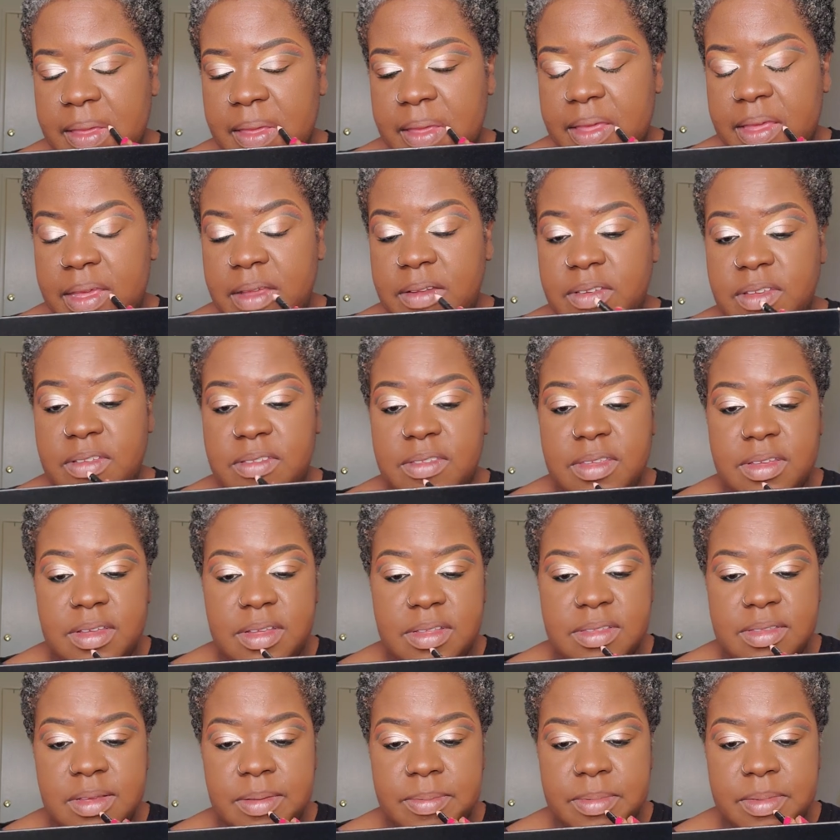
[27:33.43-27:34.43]
It just
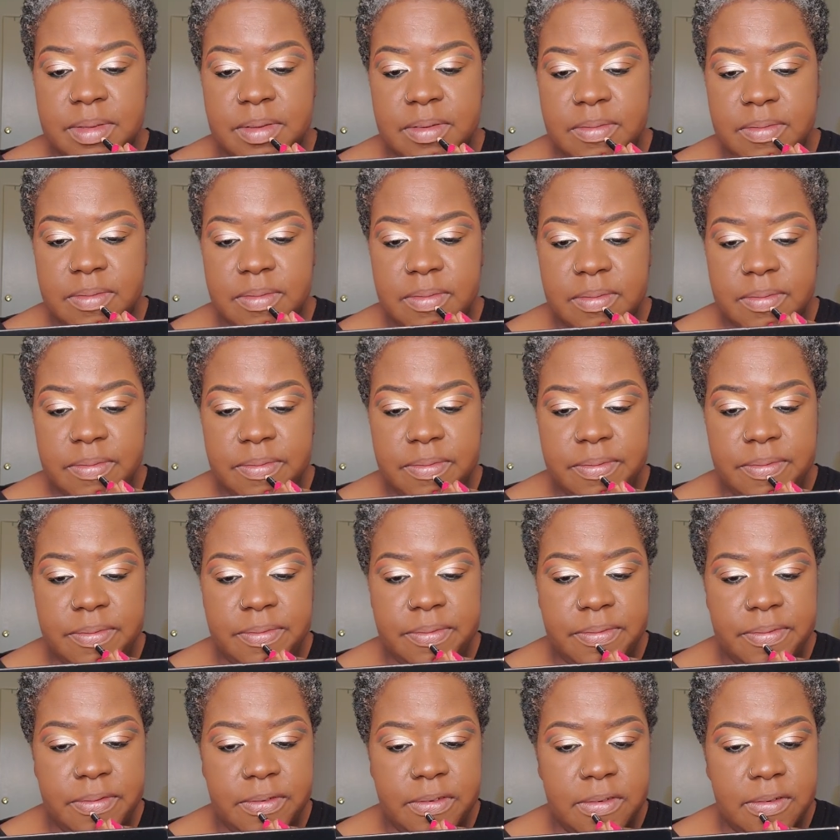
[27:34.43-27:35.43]
does something
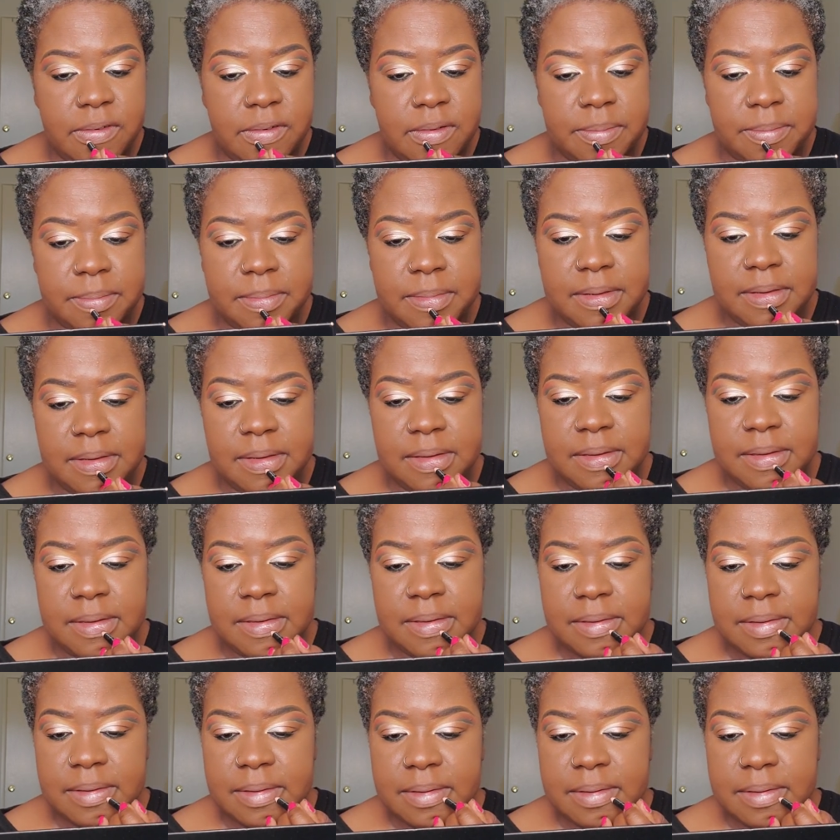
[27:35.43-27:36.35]
for me.